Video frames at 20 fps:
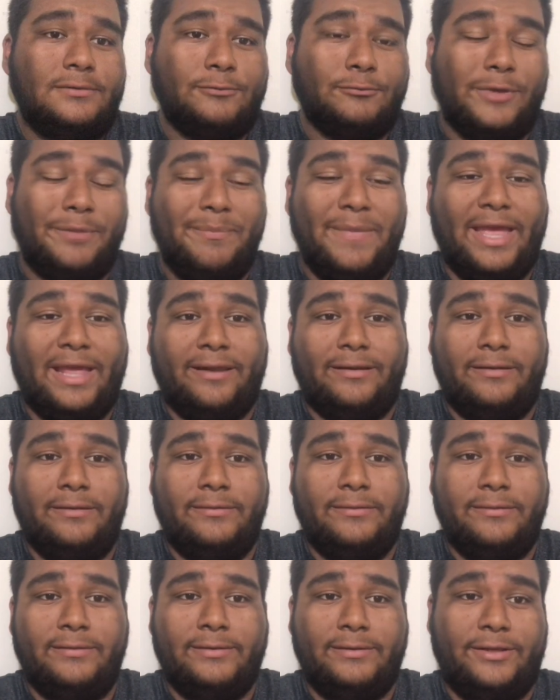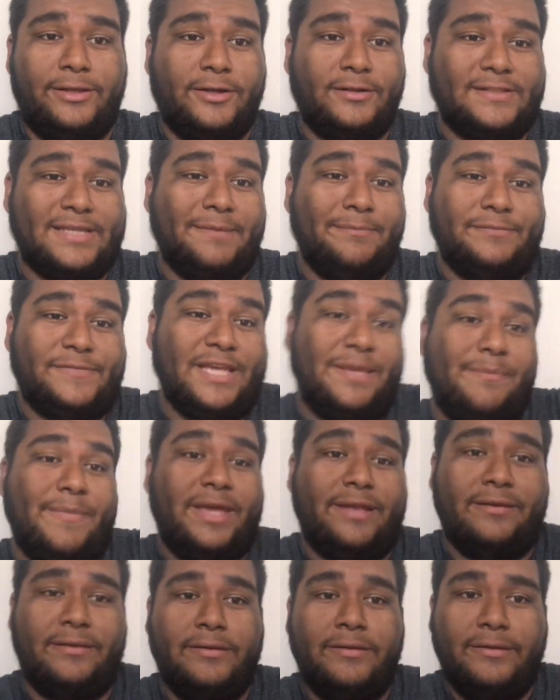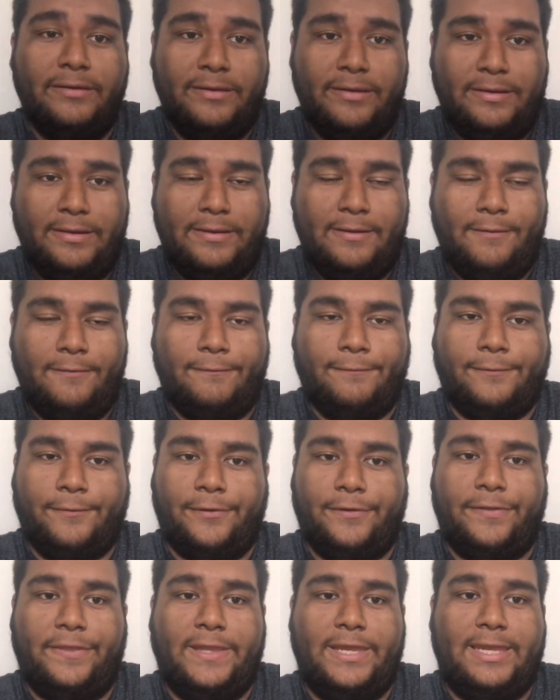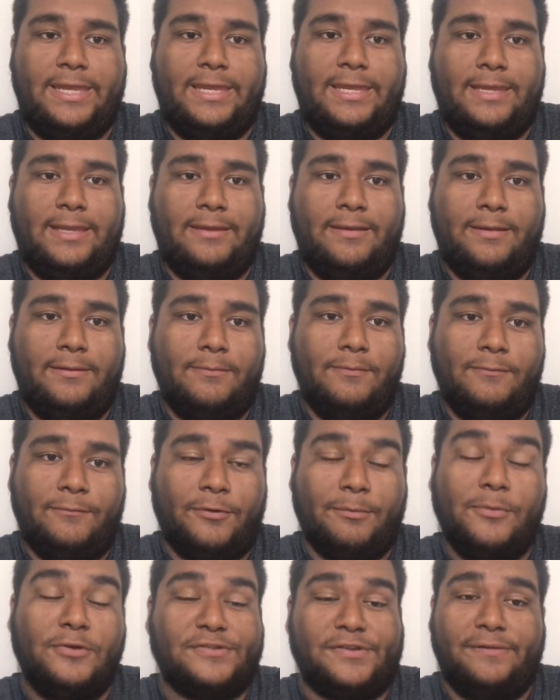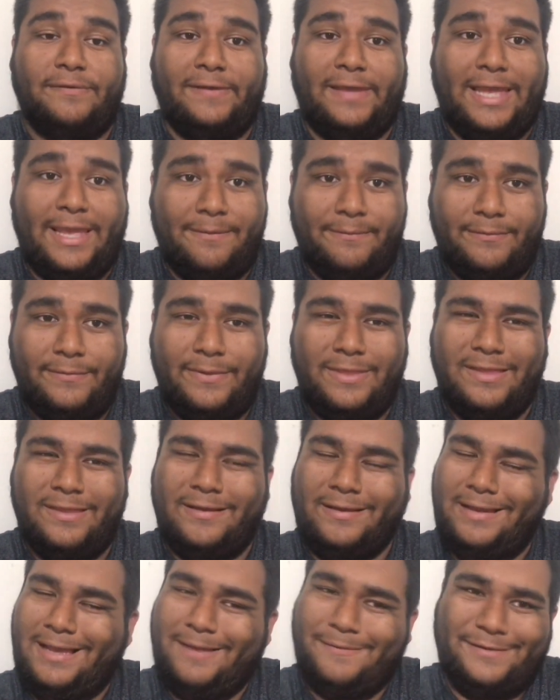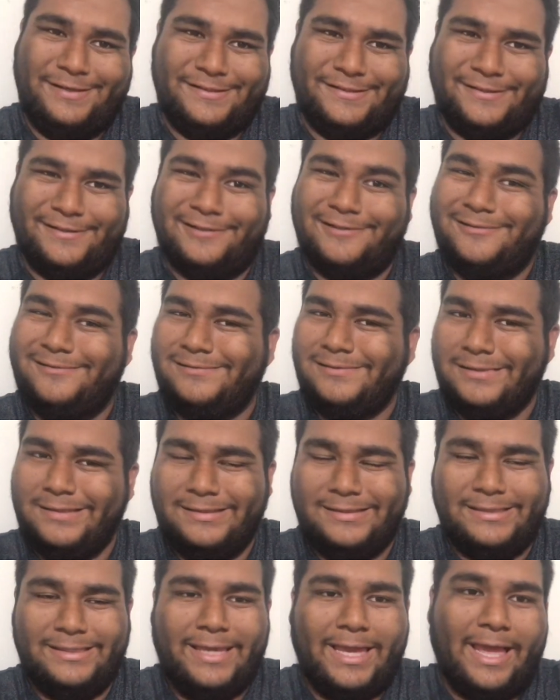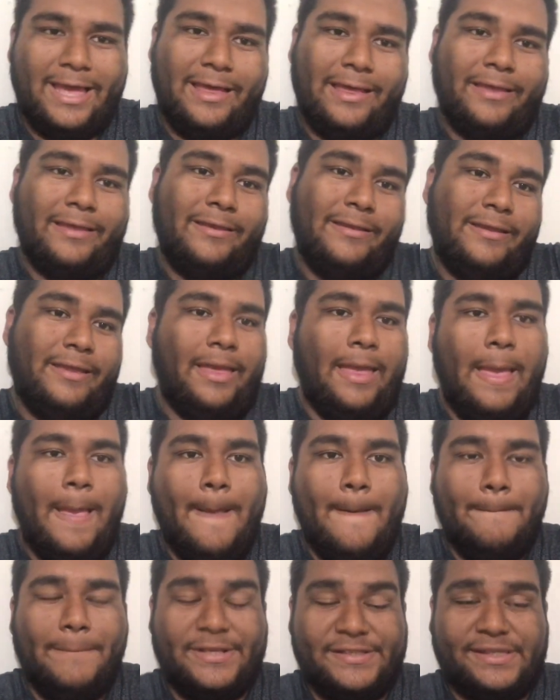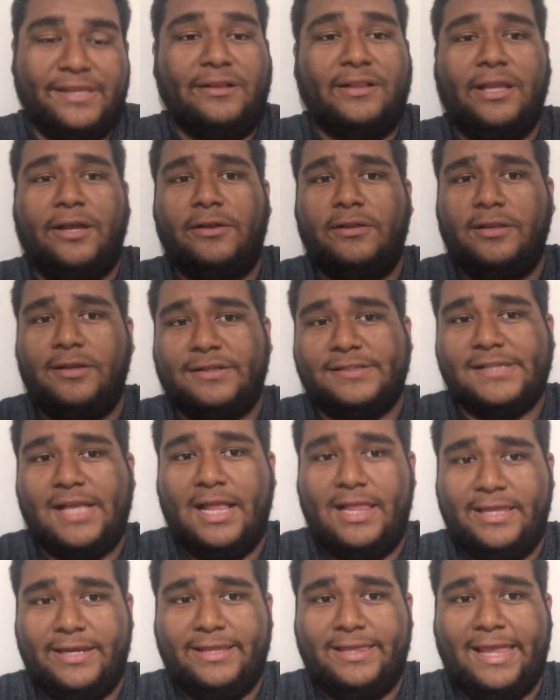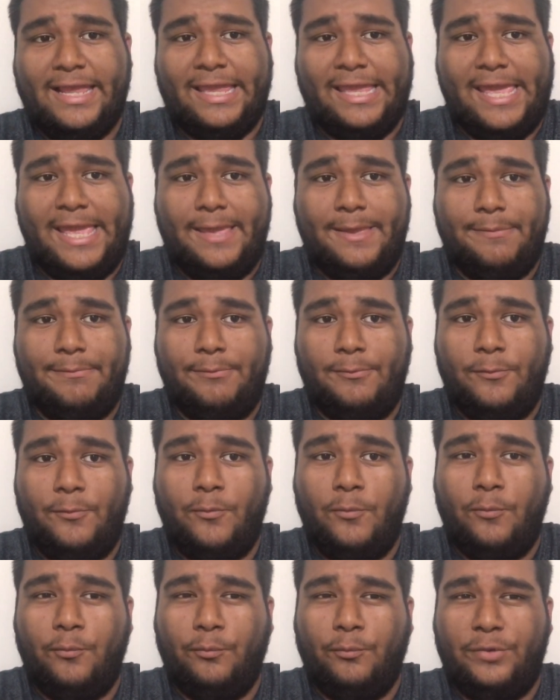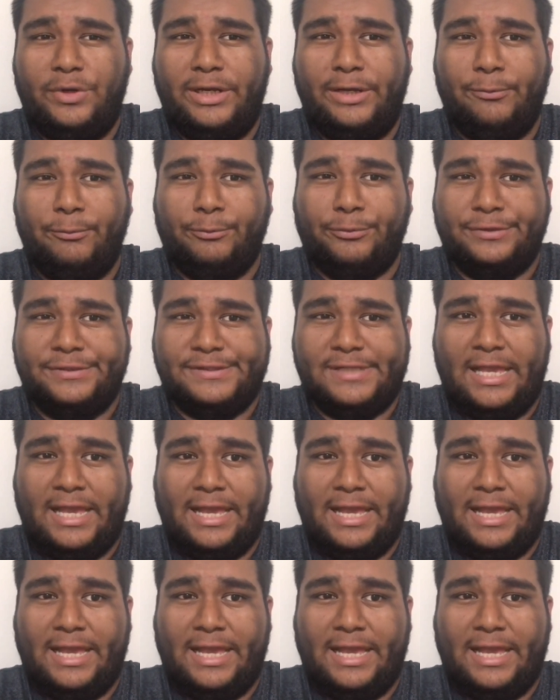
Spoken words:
one man, 10 men for most of the game. I mean, so yeah, but still, León looked solid in that game when it was